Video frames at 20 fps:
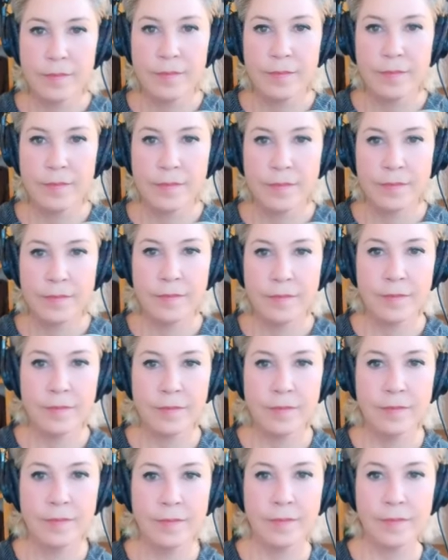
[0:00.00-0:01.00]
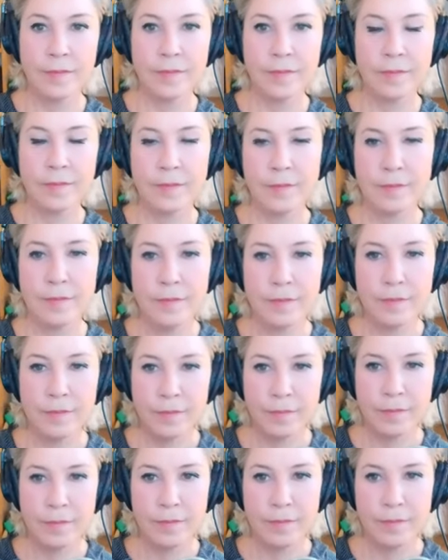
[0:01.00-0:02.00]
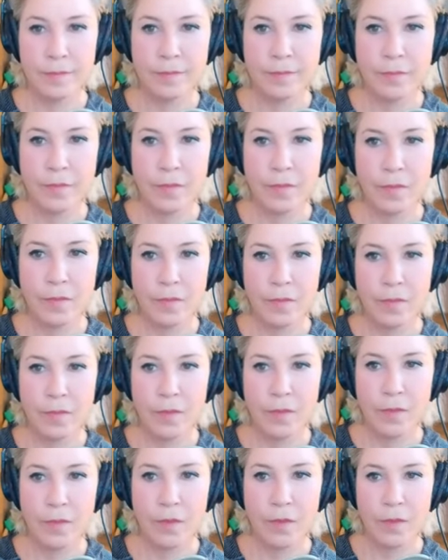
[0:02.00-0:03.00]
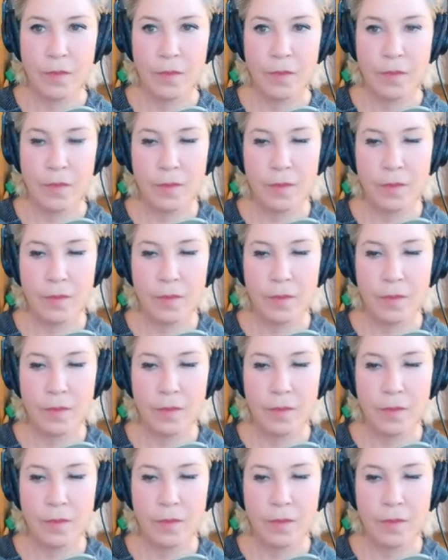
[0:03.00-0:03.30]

No words are spoken by the person on screen.